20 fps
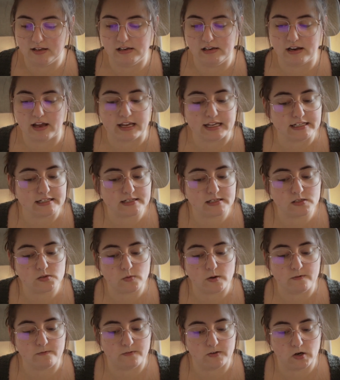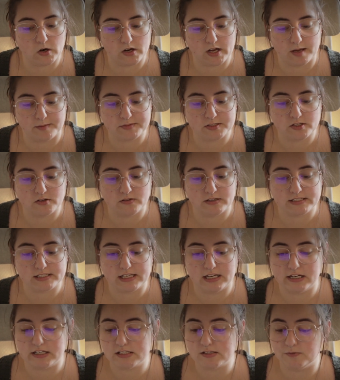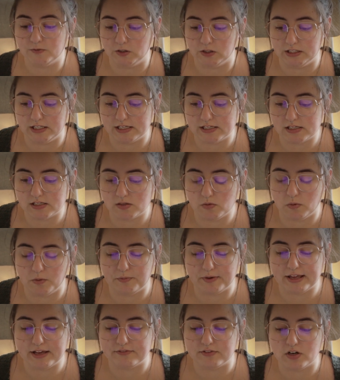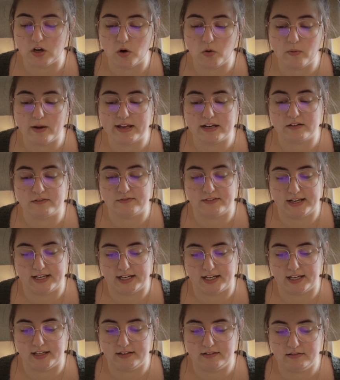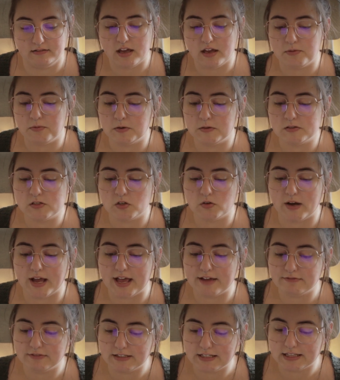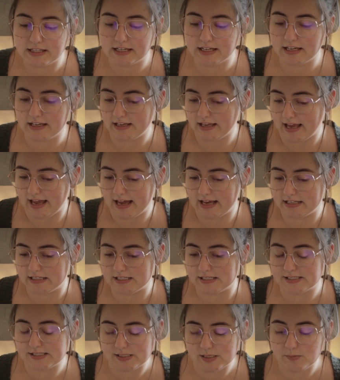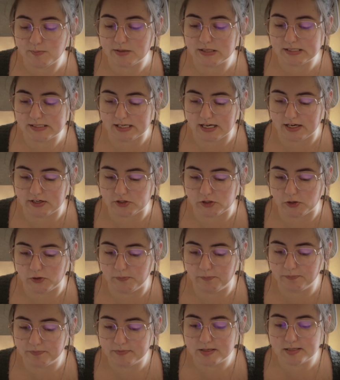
Night is when fear comes to us at its fullest, when we have no way to fight it. It will do everything it can to seep inside you.